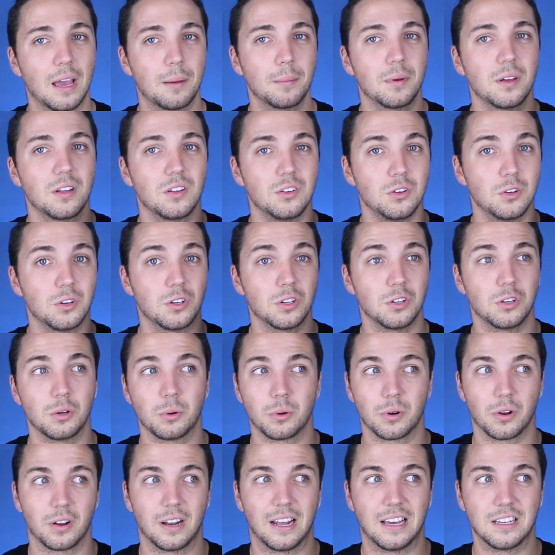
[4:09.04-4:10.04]
name it, you can
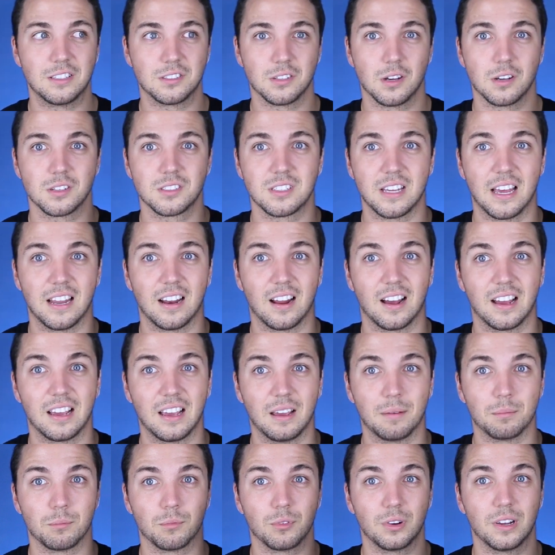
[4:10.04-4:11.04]
do it on ASOS. And I
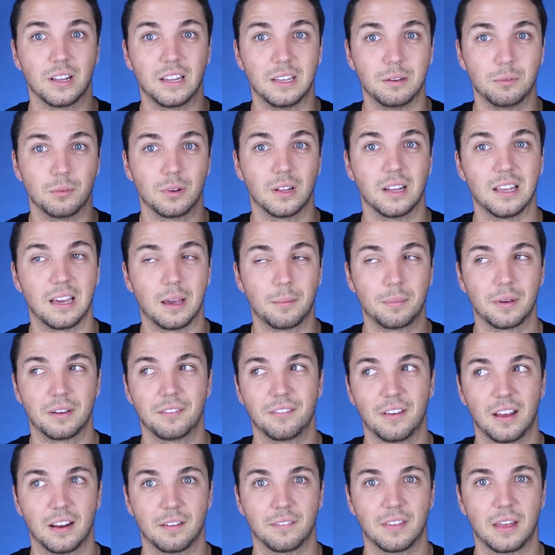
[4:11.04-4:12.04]
am really, really a big
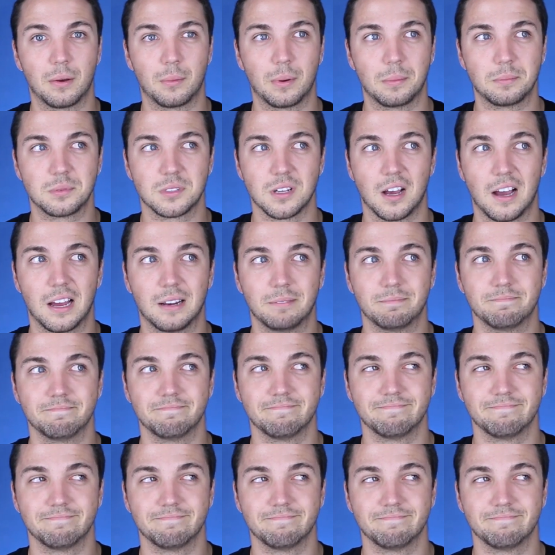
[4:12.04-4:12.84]
fan of their website.